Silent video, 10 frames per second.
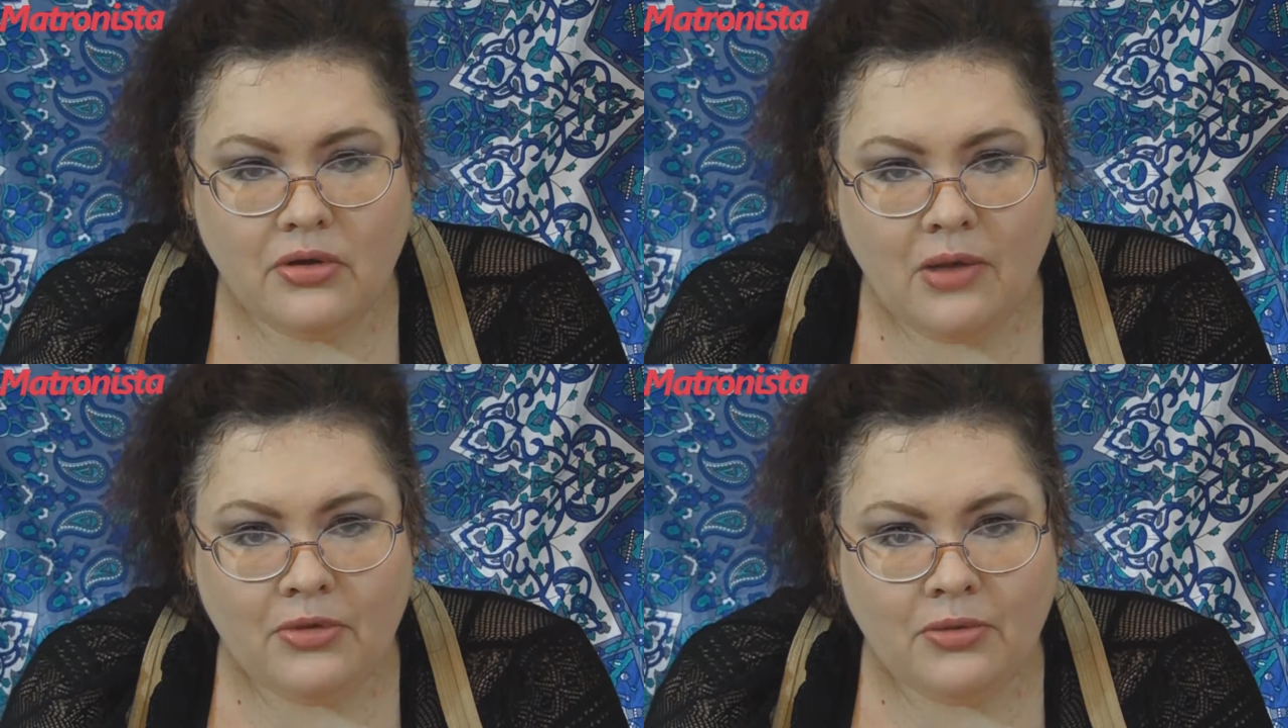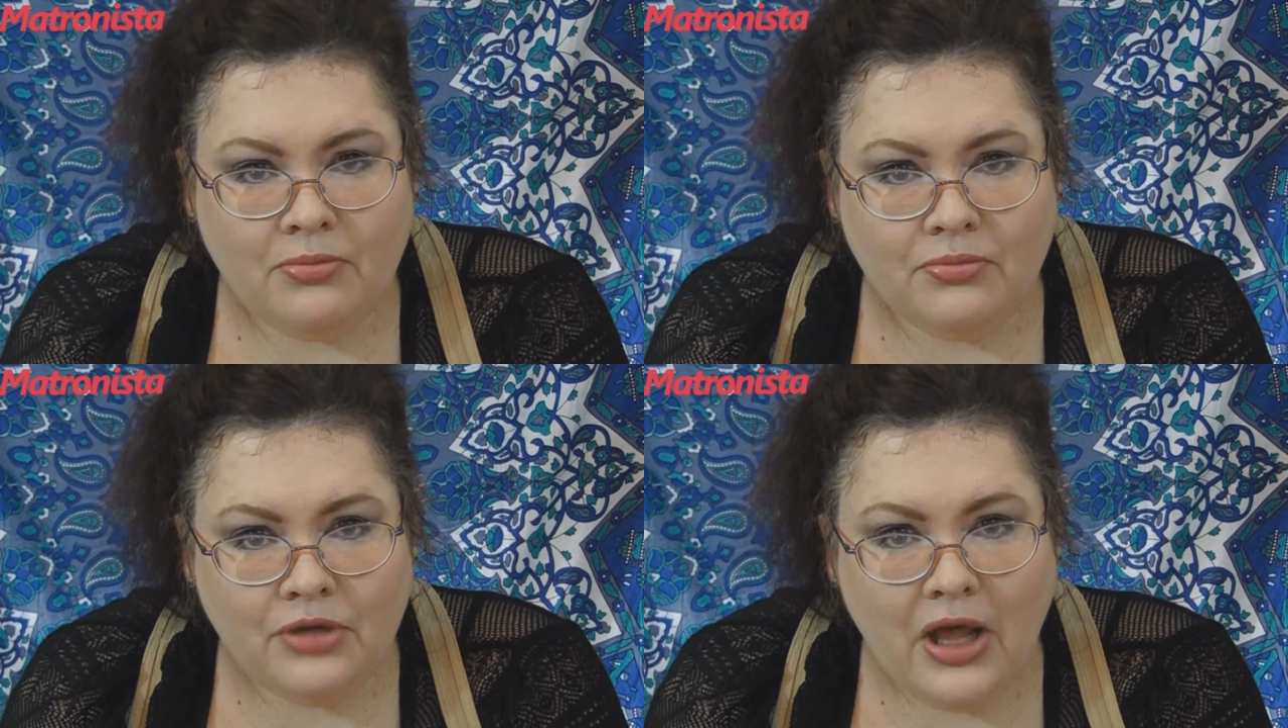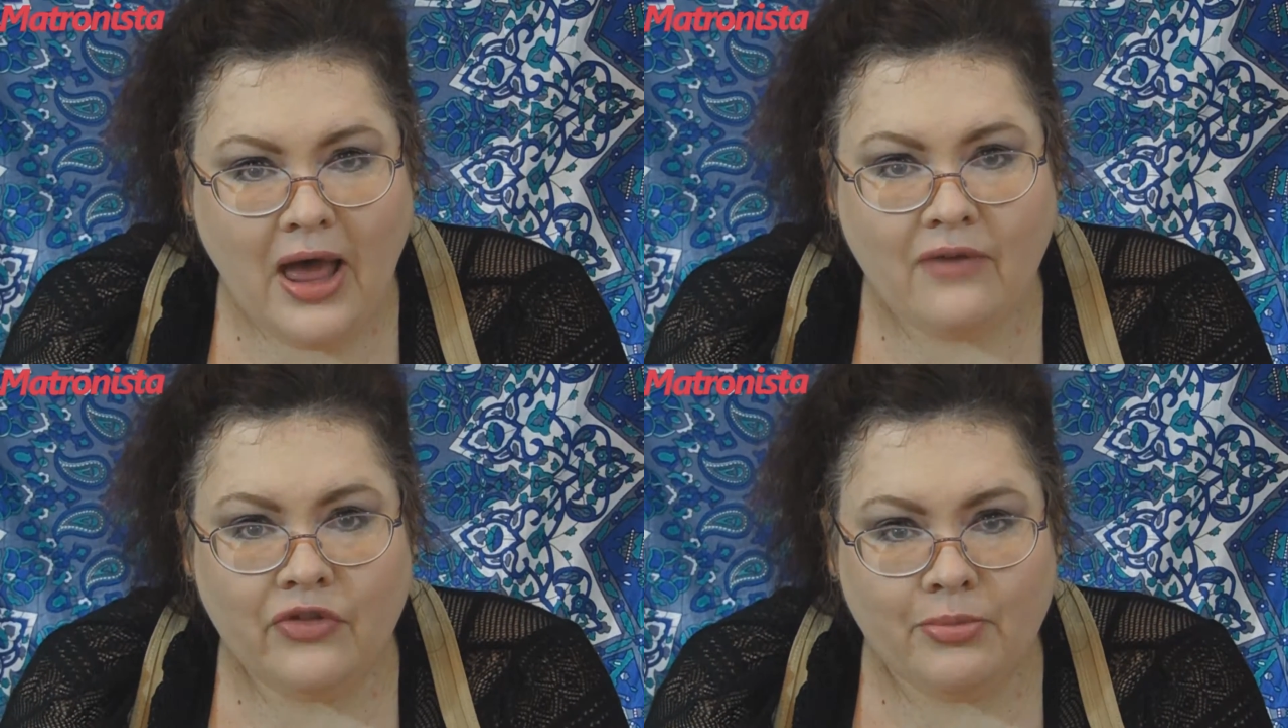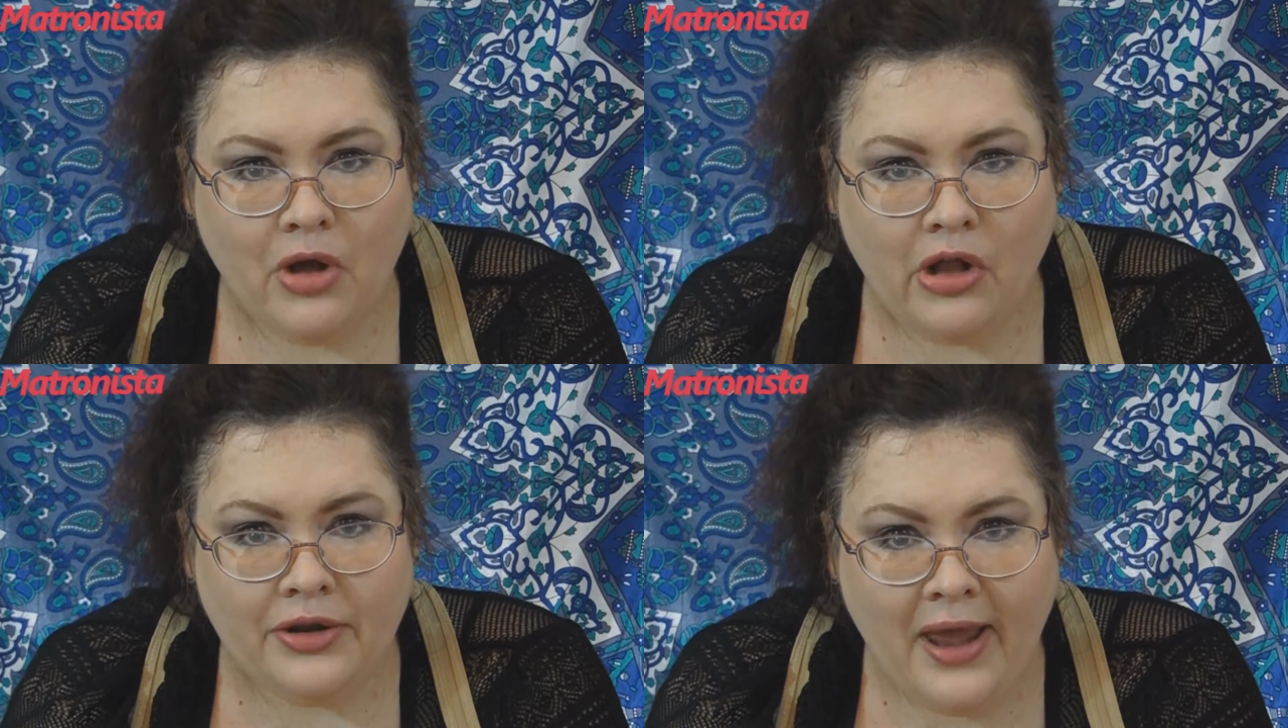I'm gonna have them
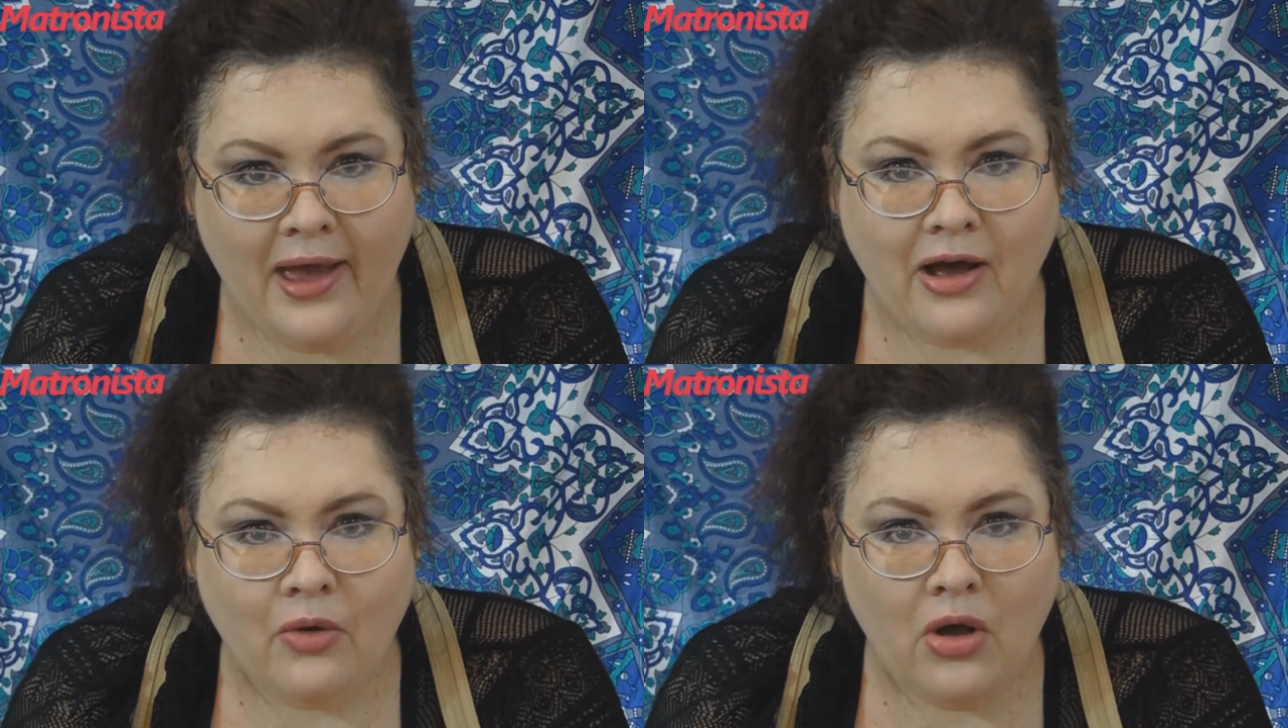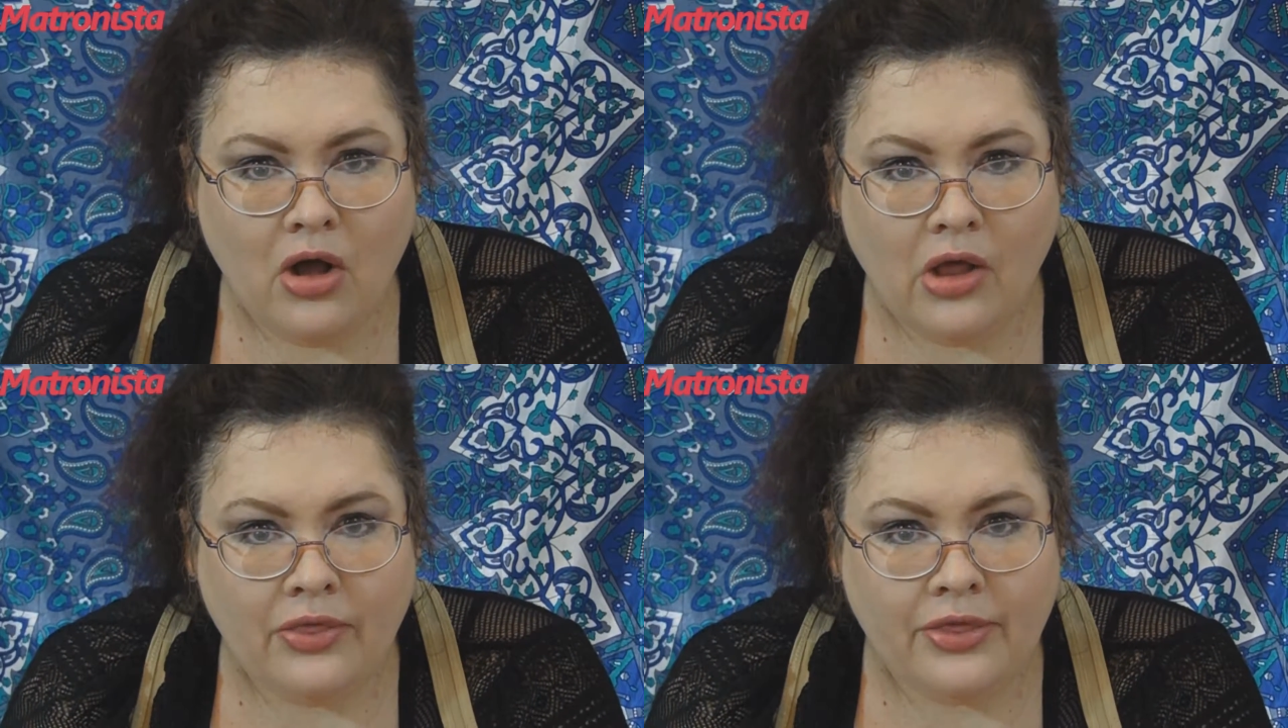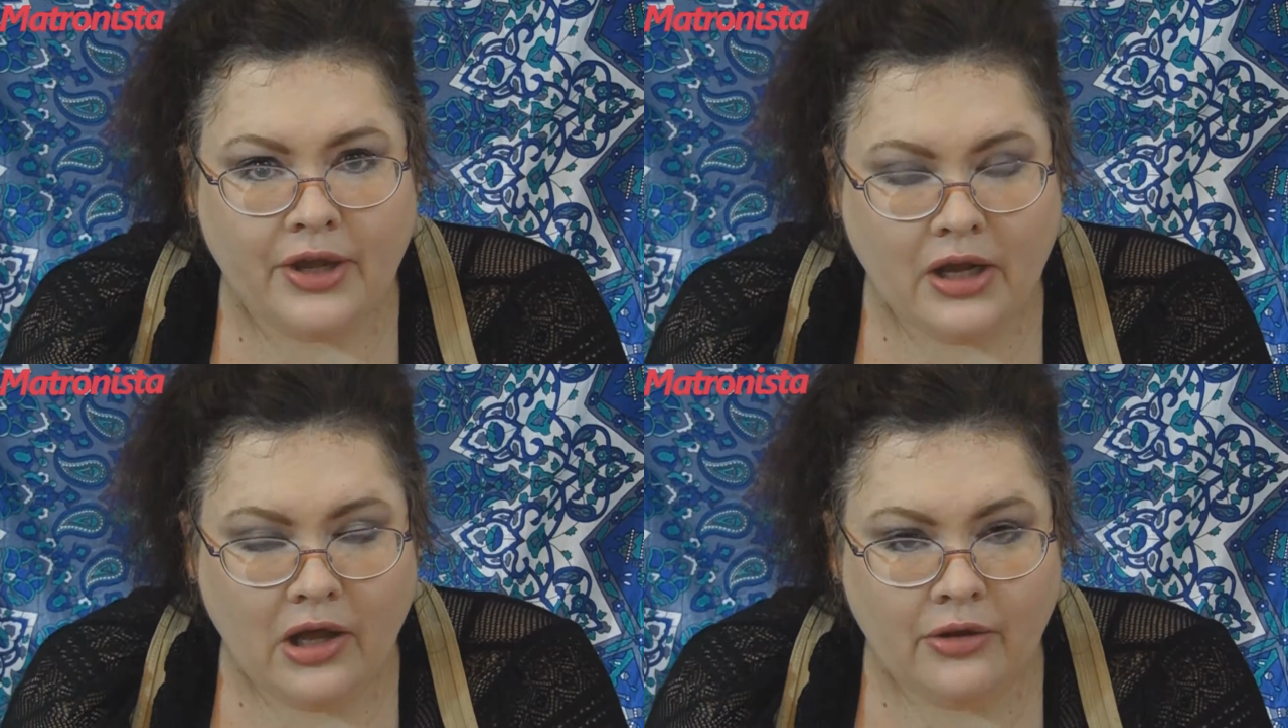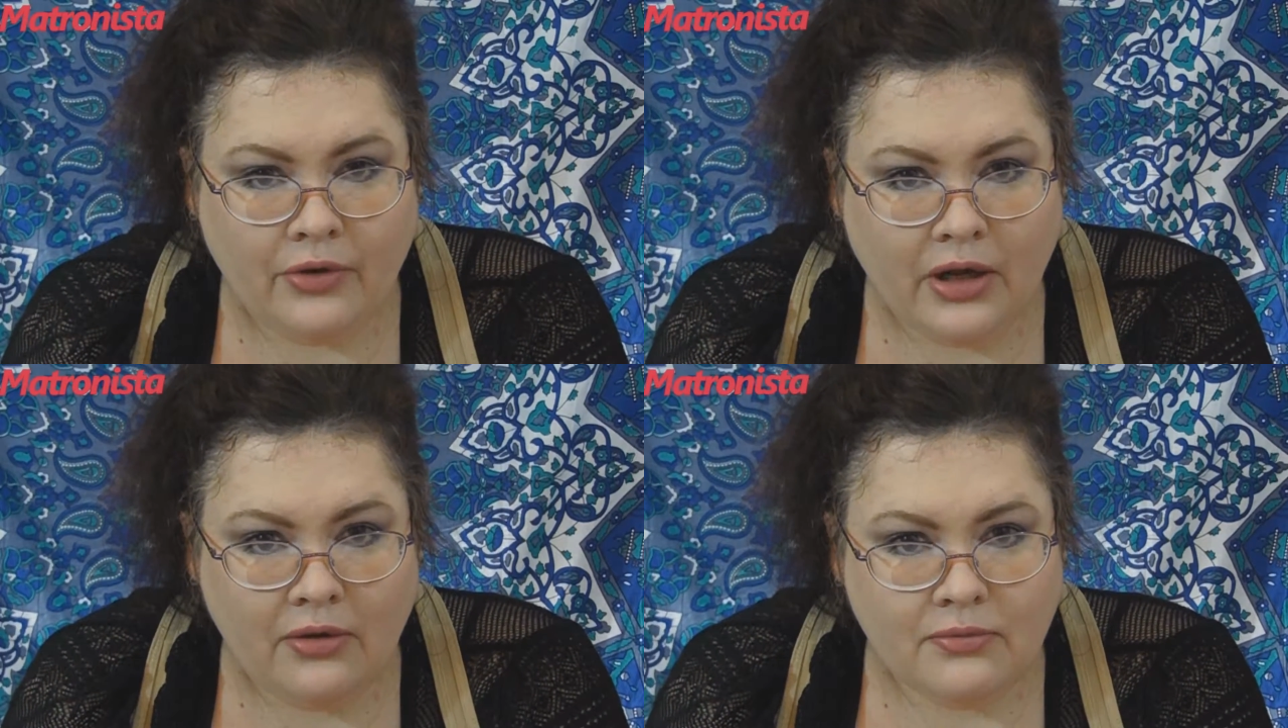all now on the
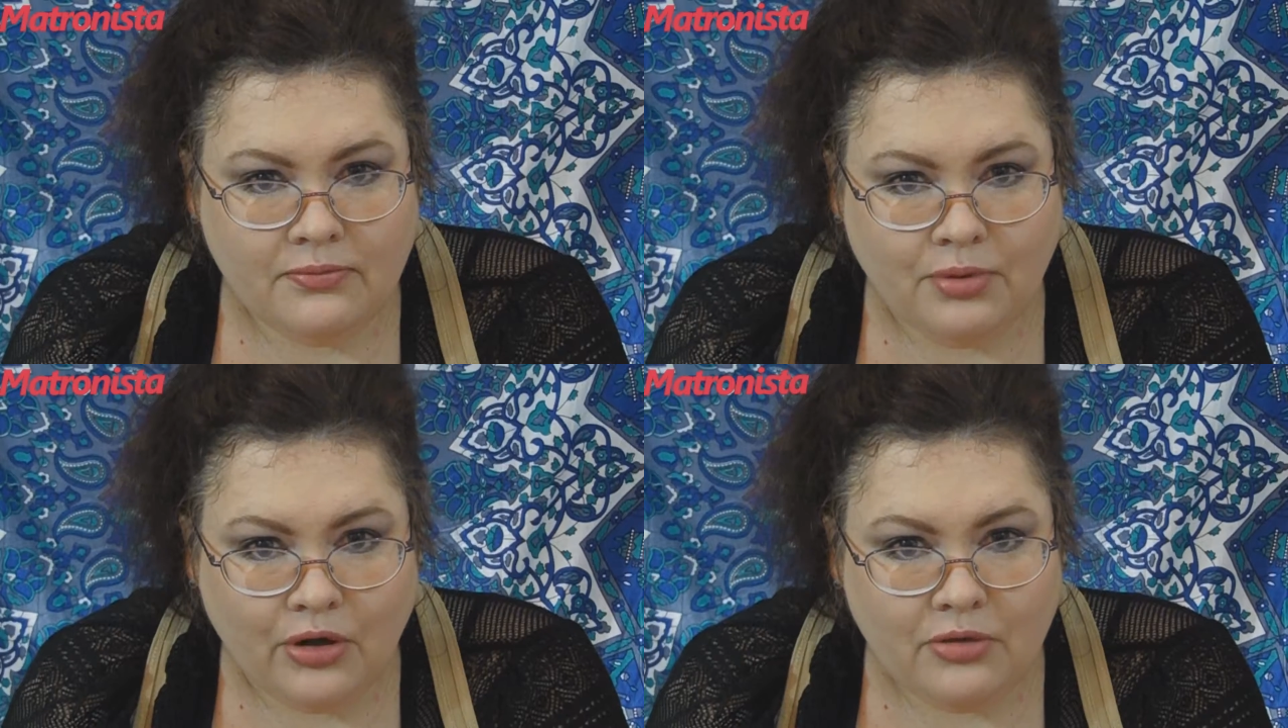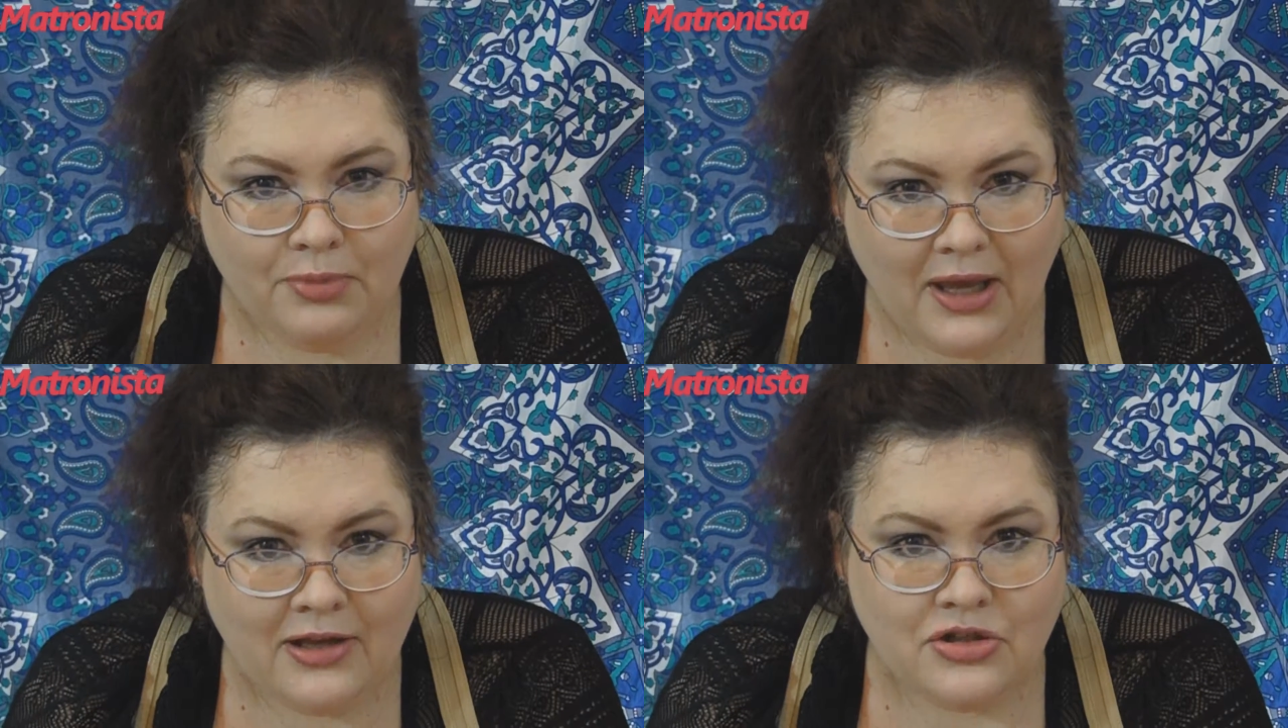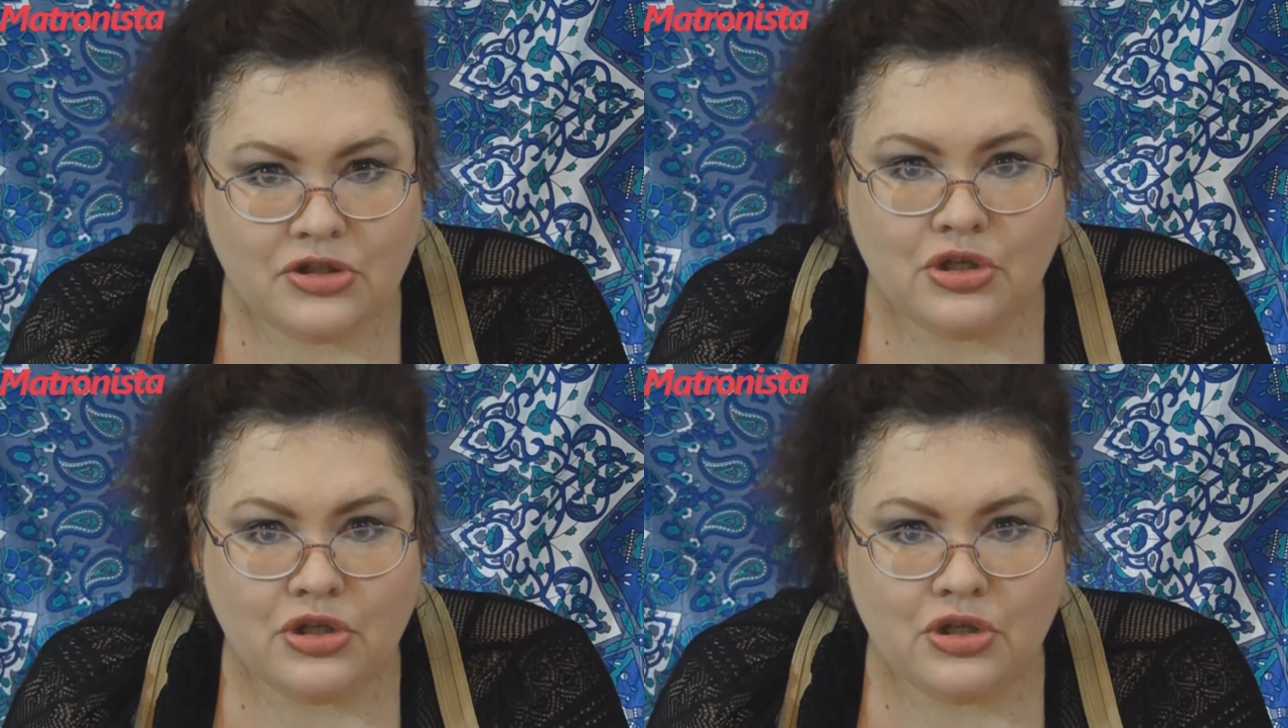coloring book pages.